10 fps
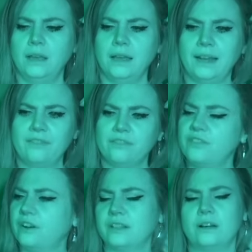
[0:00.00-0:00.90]
And I haven't
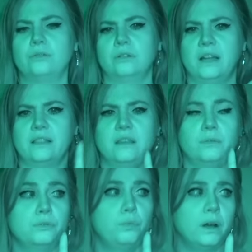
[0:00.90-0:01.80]
felt that all night. There
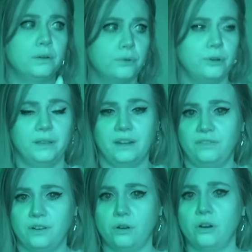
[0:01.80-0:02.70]
was one room that I
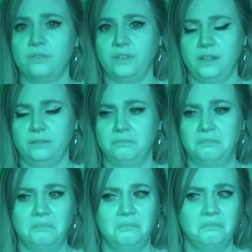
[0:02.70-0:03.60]
felt off in,
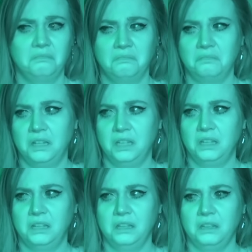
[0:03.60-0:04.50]

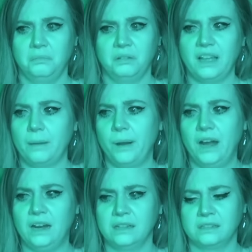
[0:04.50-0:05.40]
but that
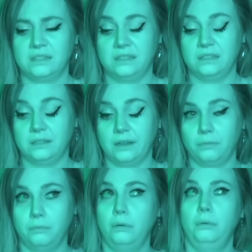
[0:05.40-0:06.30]
passed. This is like,
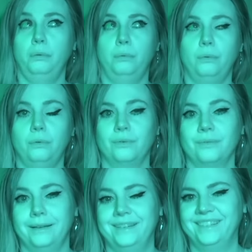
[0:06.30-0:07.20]
woo.
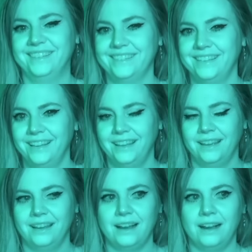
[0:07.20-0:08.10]

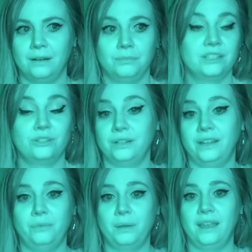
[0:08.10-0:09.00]
um, let's do an E
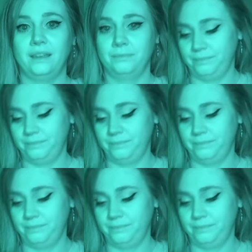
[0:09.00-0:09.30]
V P.